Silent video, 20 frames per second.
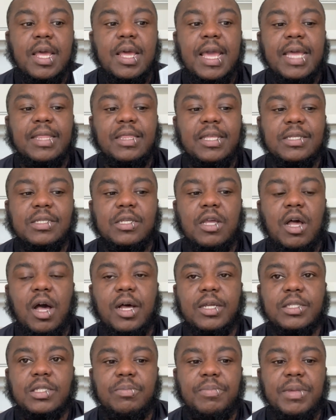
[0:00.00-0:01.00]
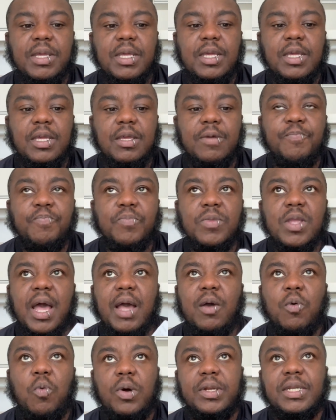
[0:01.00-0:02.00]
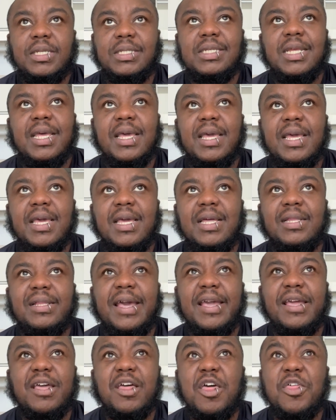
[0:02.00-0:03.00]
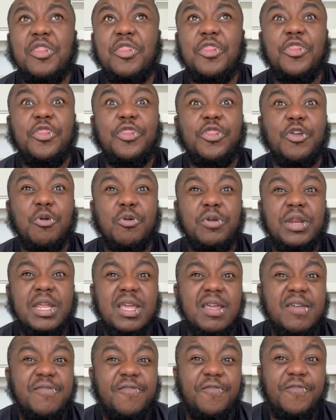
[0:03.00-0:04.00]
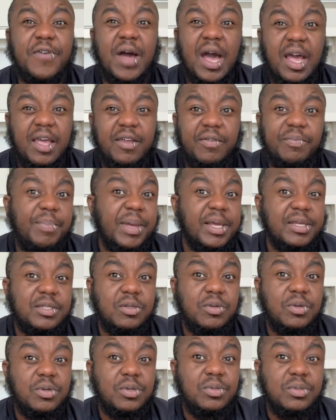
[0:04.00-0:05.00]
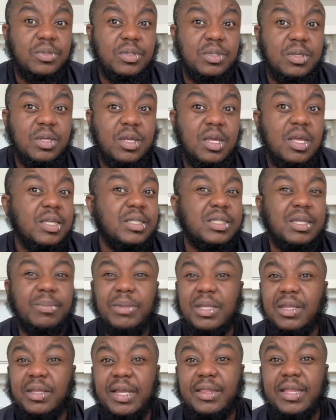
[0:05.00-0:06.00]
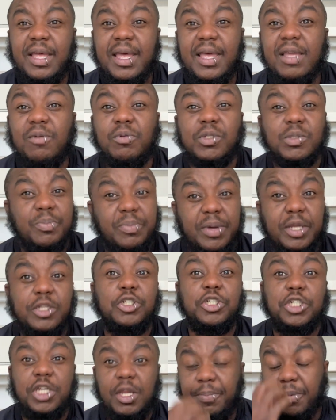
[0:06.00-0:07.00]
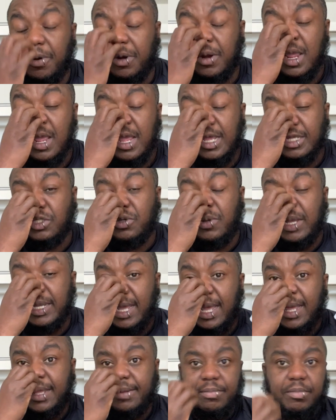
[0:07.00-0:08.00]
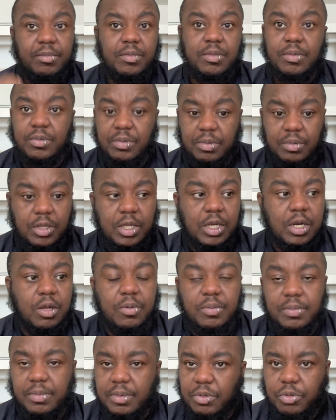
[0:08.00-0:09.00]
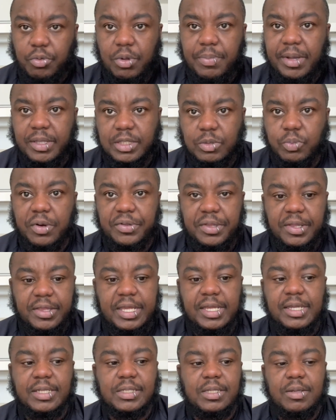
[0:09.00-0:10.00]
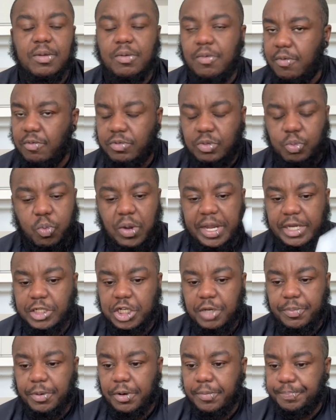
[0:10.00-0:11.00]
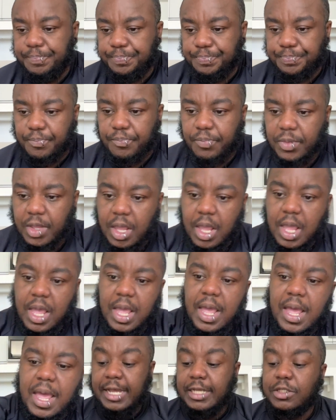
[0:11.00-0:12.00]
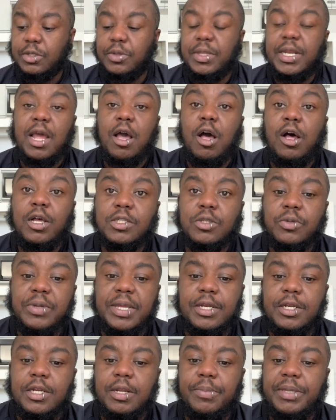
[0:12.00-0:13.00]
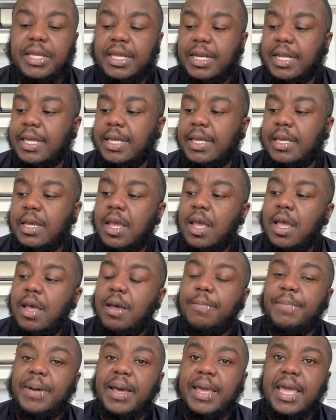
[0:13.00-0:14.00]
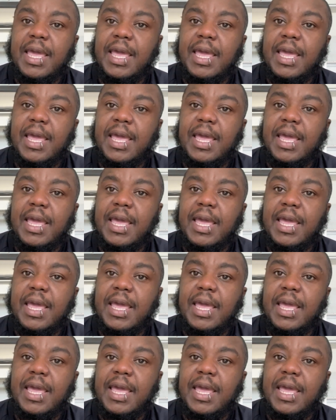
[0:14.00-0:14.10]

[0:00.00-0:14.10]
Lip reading: and this cost me, I want to say like 35 pesos, something like that. It was much cheaper. So I got, 3 months worth of these, way cheaper. So then I also ended up getting my